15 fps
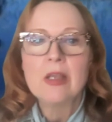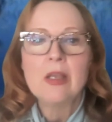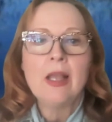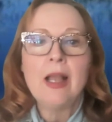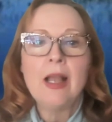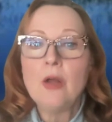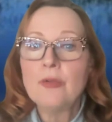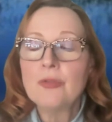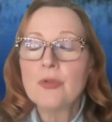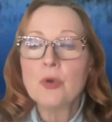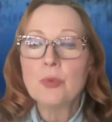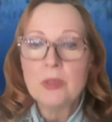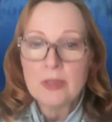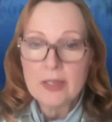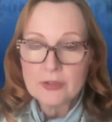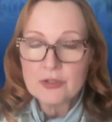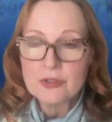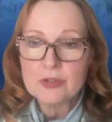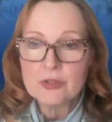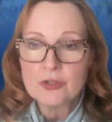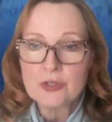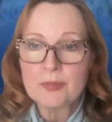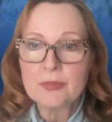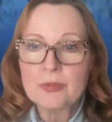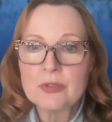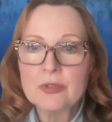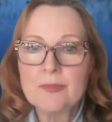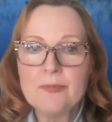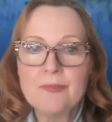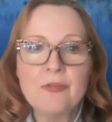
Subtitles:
health, or relationships.